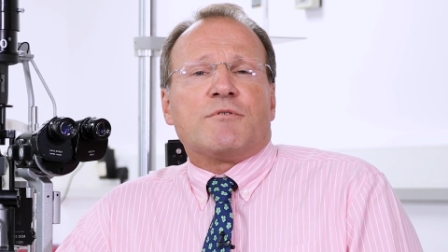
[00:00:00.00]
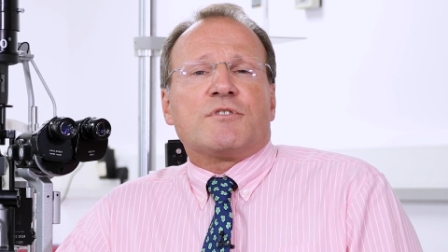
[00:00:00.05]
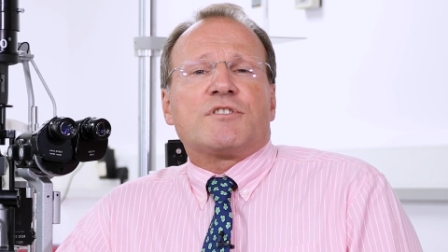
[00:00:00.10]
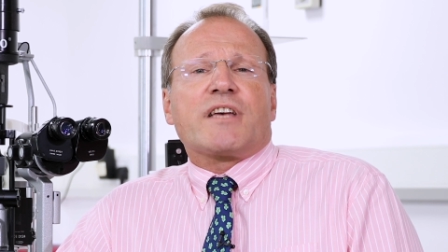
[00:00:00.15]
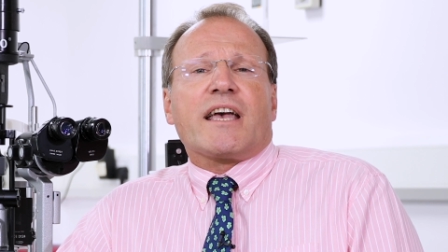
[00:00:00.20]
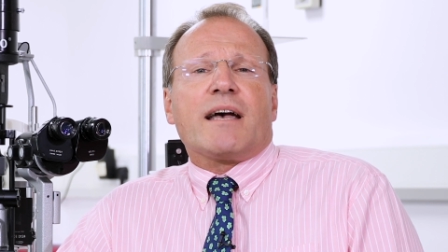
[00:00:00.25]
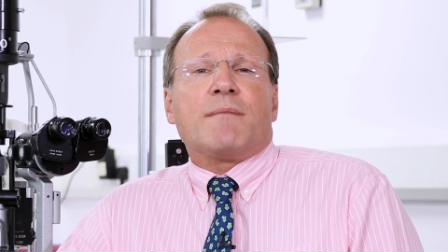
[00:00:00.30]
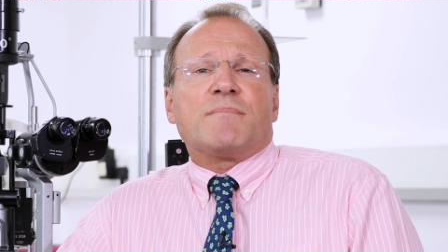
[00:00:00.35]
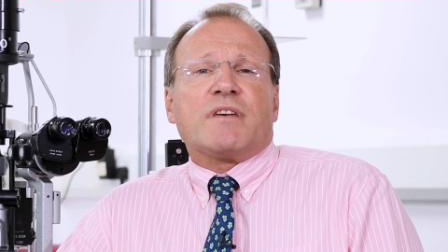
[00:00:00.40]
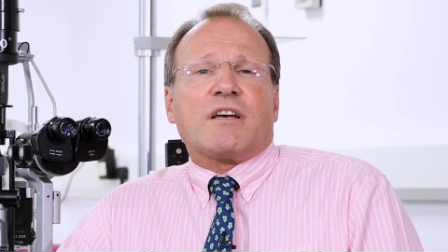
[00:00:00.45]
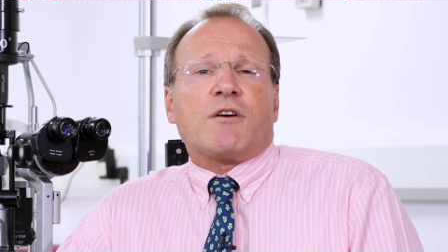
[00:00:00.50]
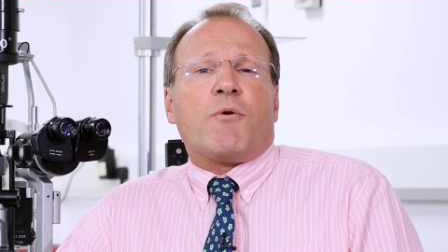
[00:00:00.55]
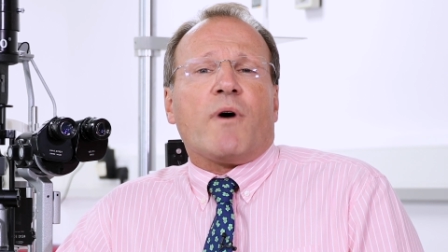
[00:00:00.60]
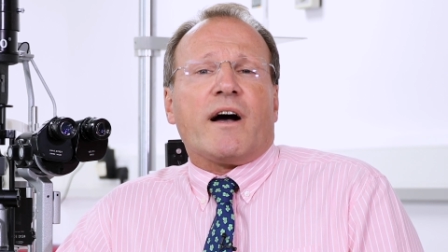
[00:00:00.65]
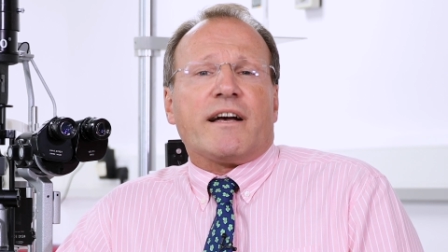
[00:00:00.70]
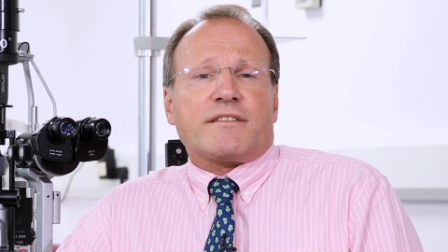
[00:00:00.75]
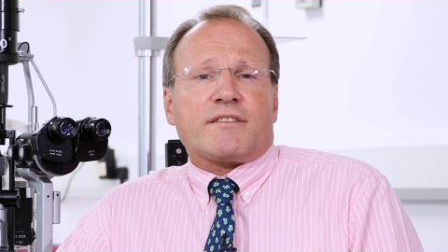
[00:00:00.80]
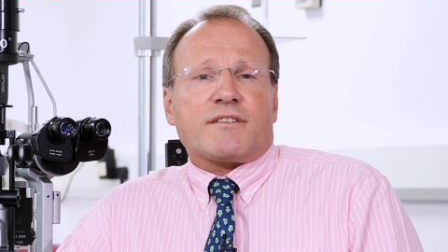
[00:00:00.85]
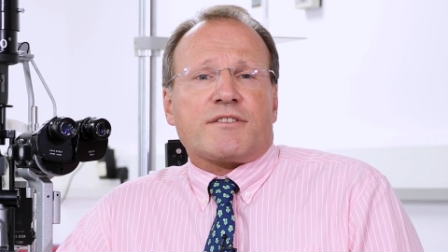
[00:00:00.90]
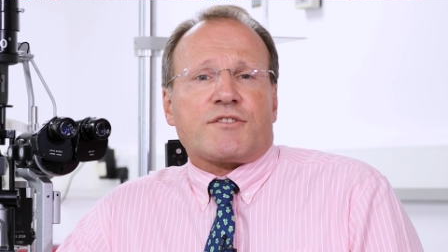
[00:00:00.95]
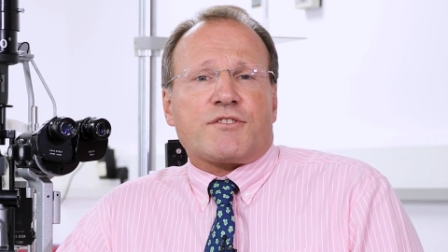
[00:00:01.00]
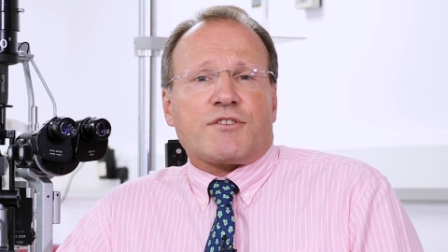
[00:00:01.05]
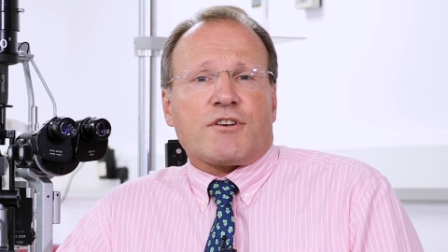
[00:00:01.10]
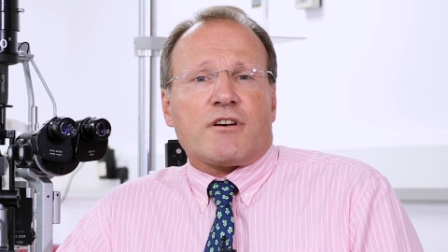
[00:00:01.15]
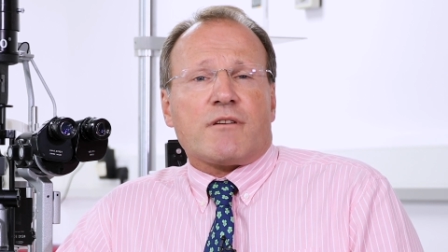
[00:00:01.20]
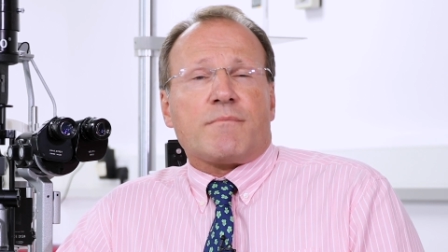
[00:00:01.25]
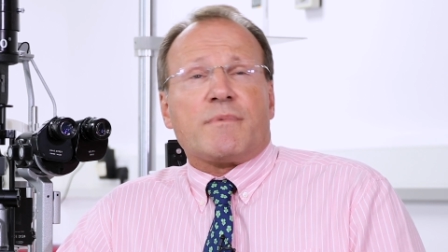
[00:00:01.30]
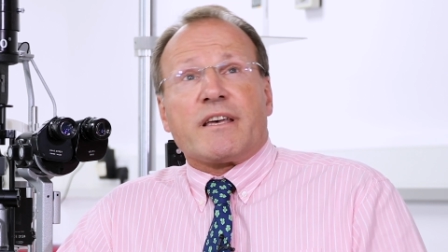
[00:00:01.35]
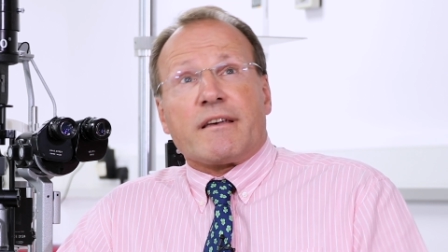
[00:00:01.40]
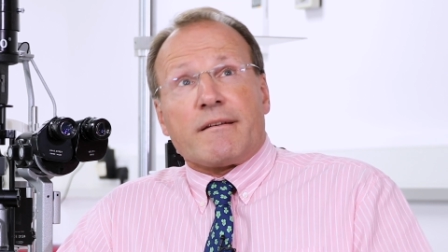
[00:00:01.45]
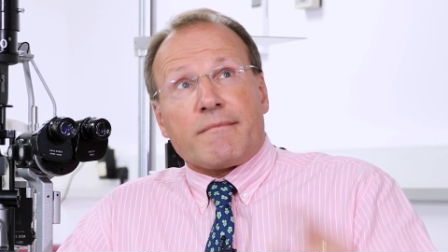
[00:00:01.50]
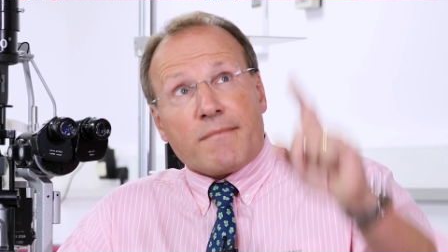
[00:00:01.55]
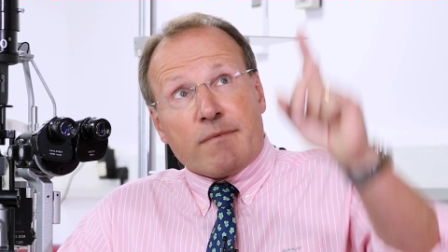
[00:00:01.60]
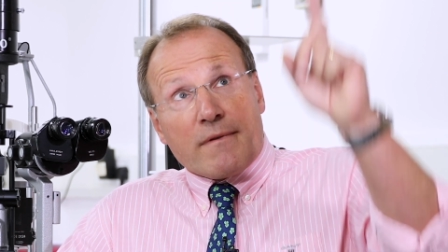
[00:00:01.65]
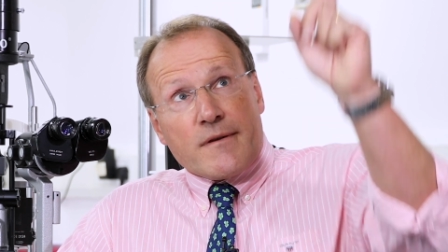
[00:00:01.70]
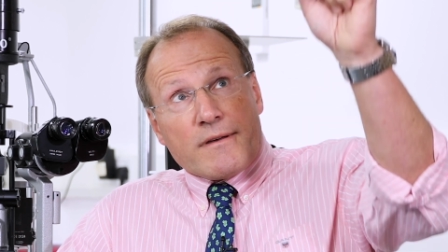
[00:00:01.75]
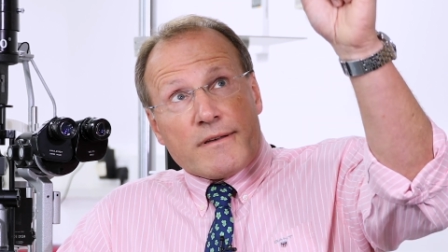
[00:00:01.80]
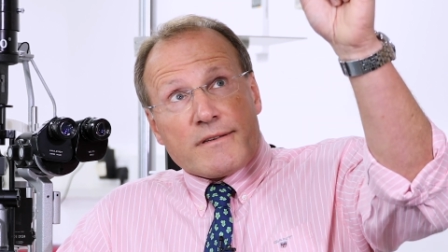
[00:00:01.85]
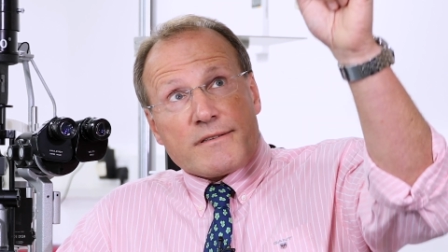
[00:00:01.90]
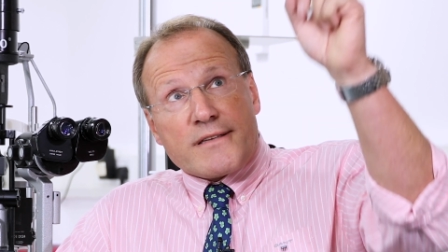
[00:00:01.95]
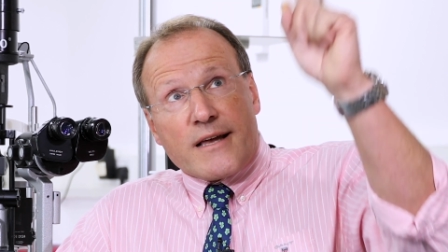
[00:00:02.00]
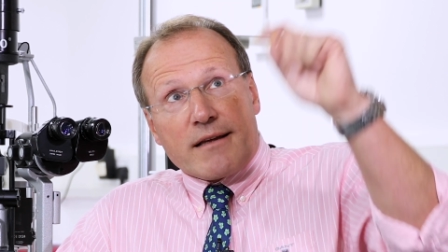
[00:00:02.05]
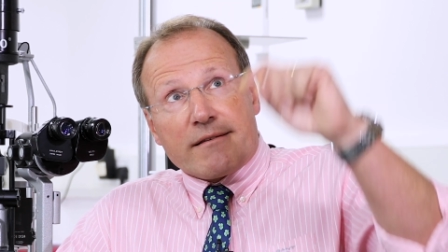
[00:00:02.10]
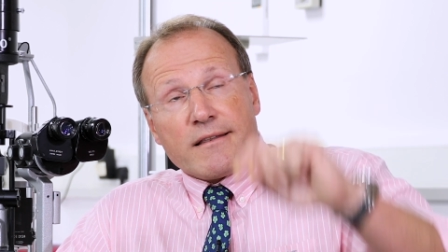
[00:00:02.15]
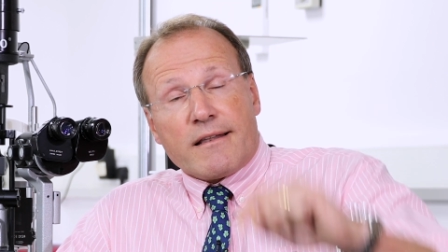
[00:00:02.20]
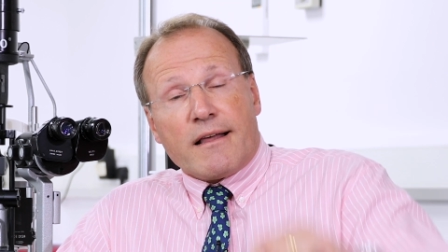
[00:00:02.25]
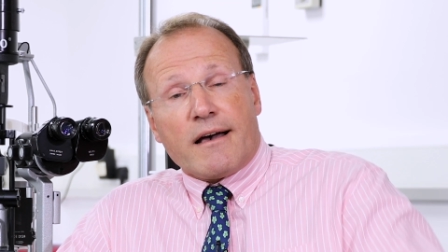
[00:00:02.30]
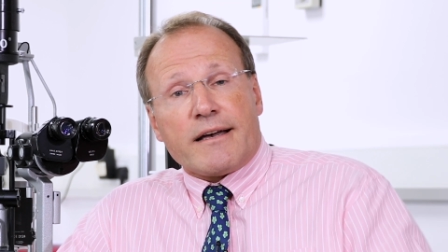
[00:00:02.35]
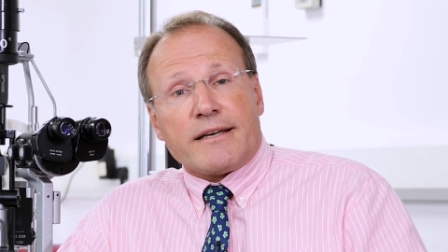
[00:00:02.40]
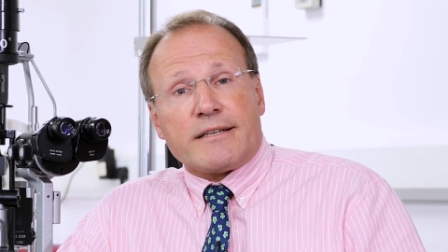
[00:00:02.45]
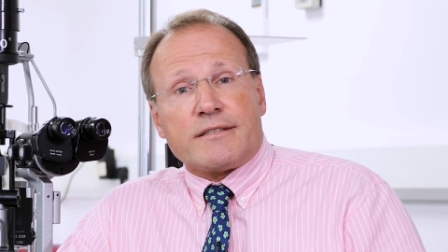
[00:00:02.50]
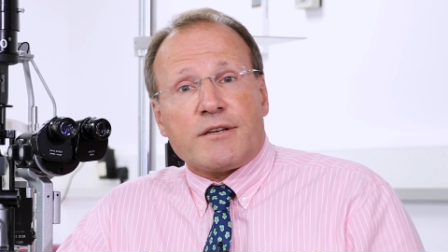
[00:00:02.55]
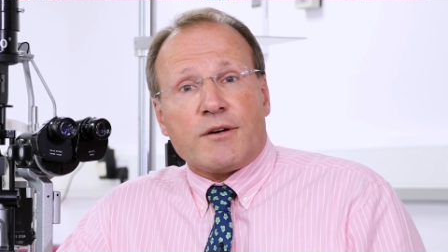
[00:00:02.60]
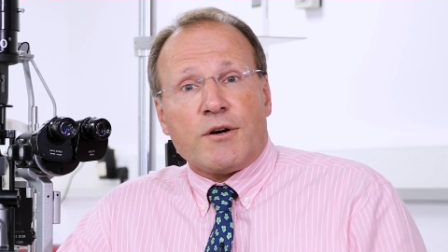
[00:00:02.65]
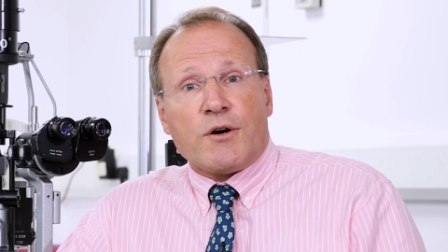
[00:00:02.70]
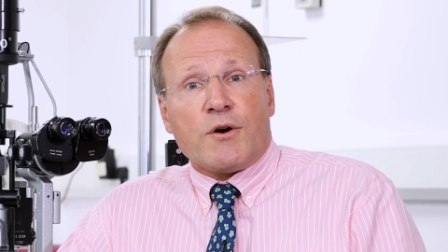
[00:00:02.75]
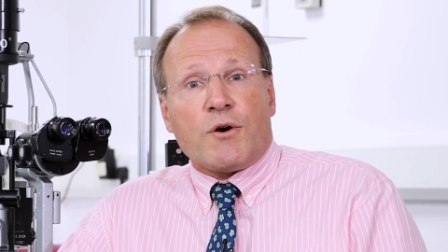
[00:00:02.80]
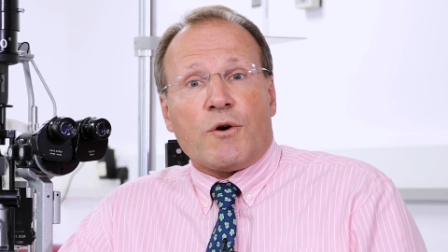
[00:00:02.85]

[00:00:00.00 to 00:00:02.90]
which can be quite disturbing in sunlight